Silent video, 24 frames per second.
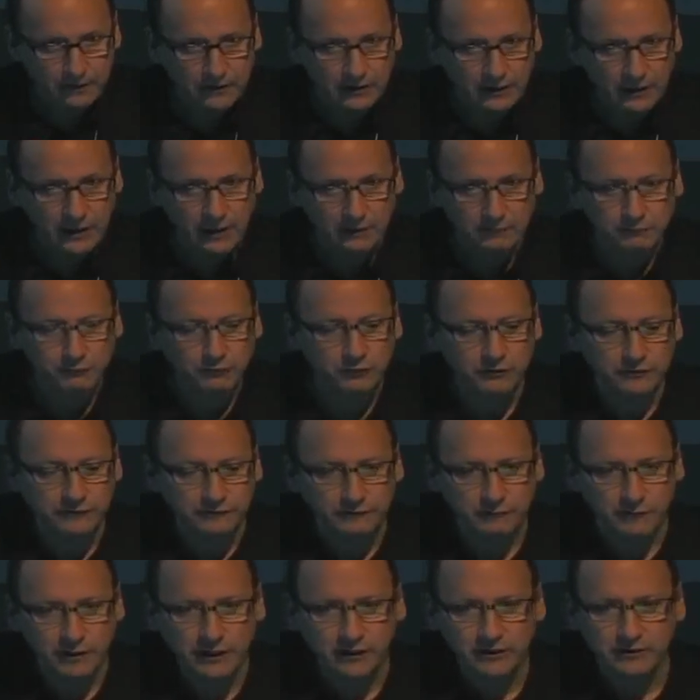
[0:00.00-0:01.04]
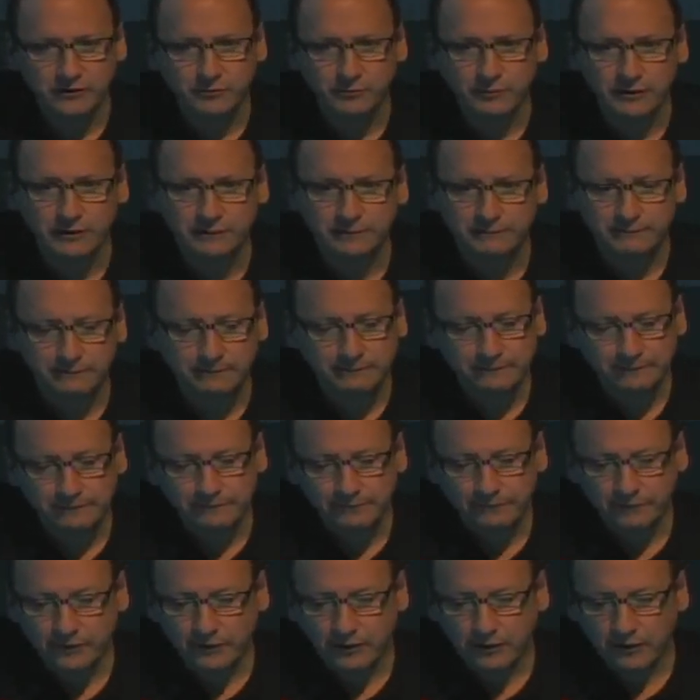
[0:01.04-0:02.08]
Improved management
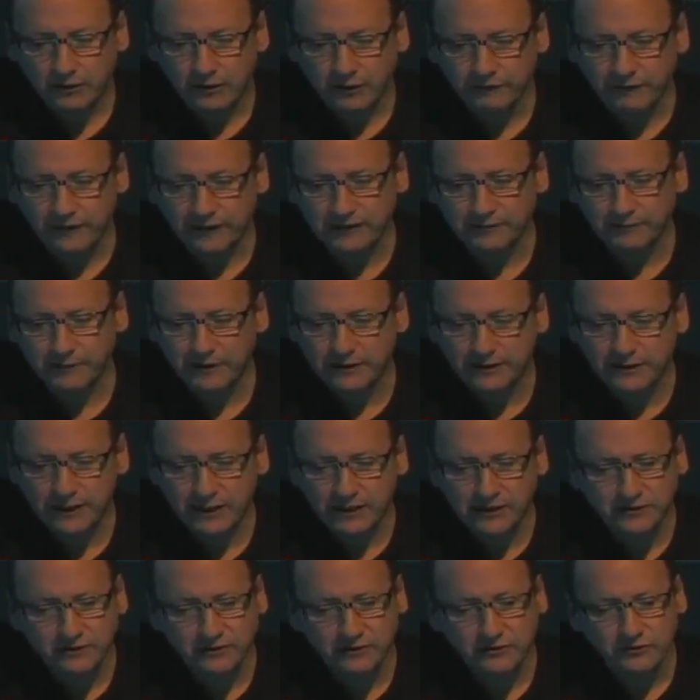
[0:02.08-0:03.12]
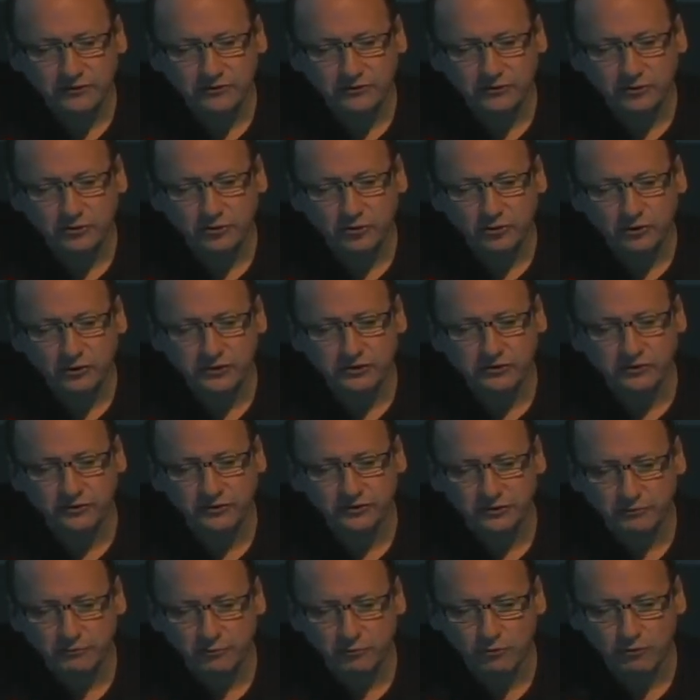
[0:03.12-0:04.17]
of expectations, nutritional
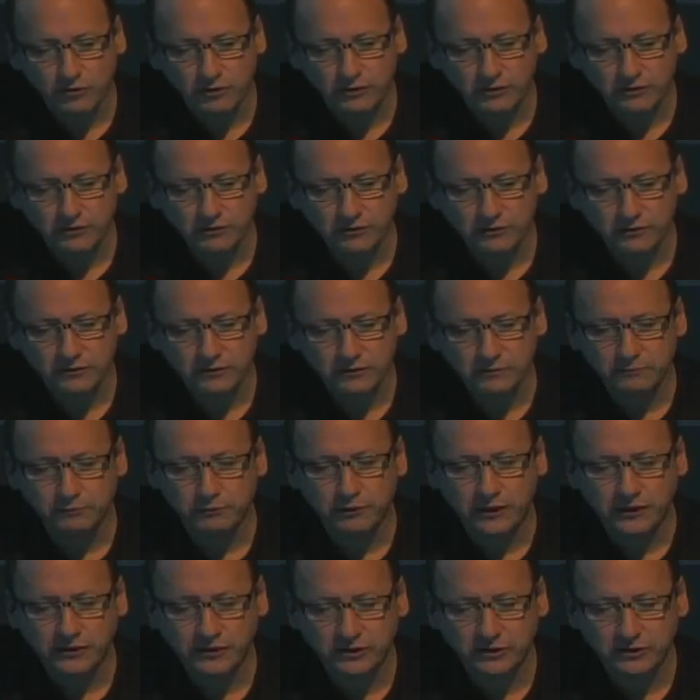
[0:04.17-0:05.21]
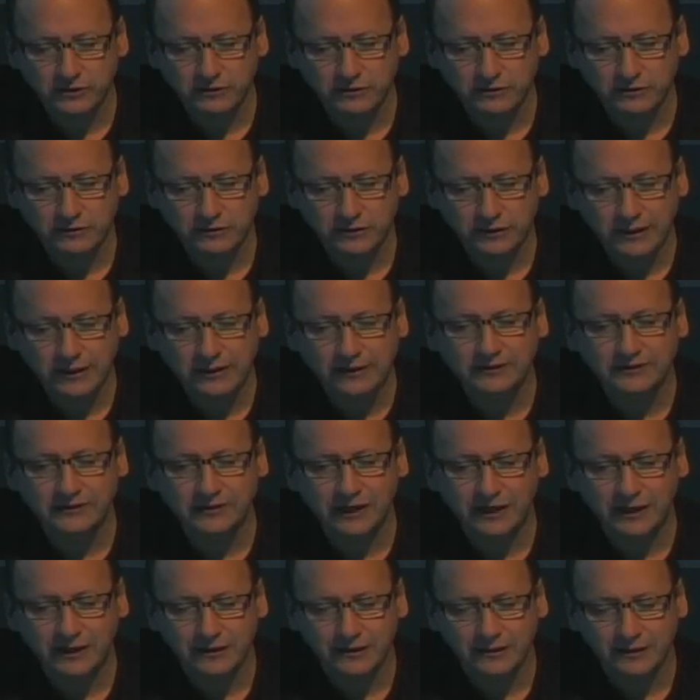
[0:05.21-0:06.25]
support, depression,
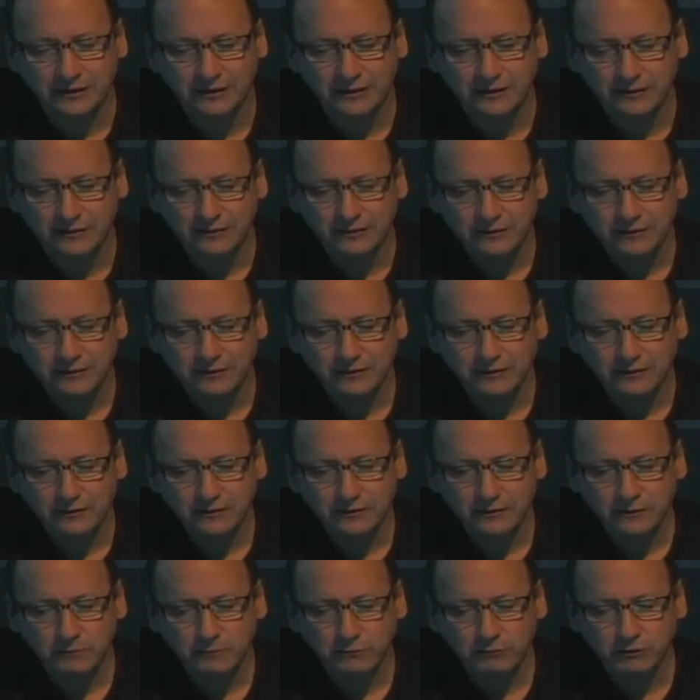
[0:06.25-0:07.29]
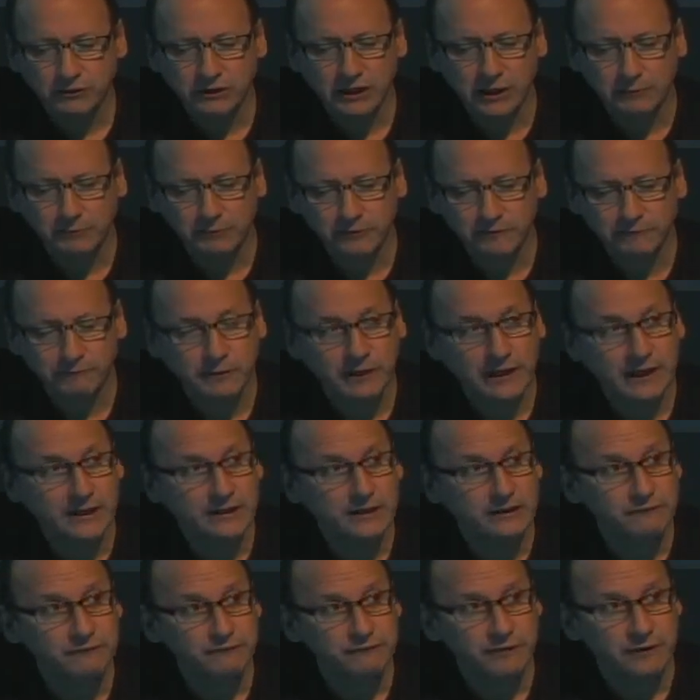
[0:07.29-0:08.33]
anxiety, preoperative pain
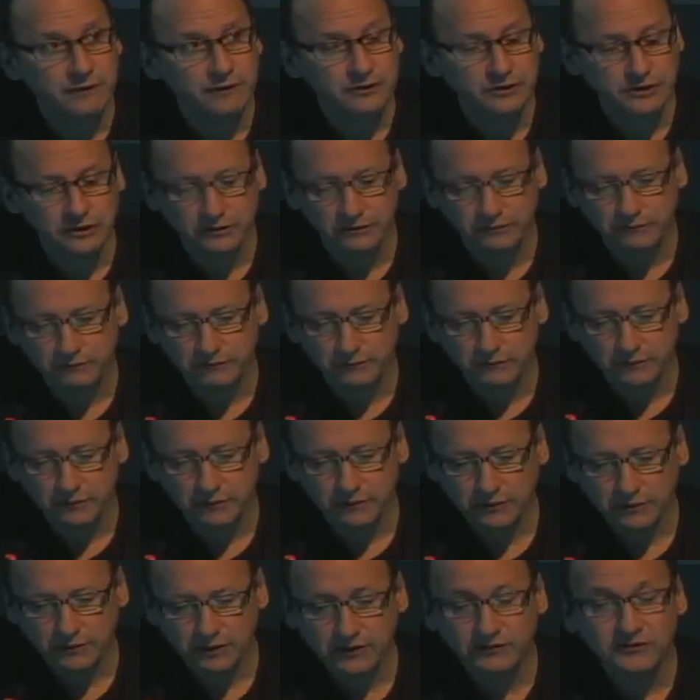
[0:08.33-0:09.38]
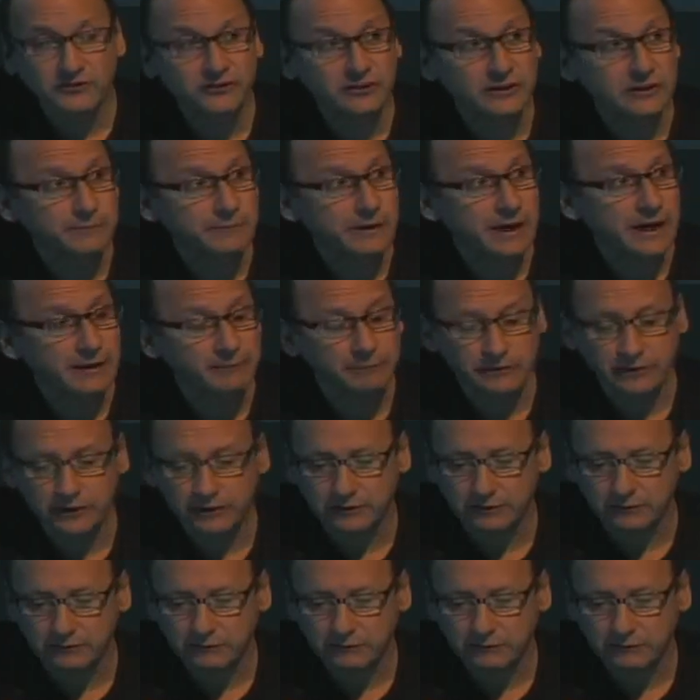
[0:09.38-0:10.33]
and function, and sleep apnea,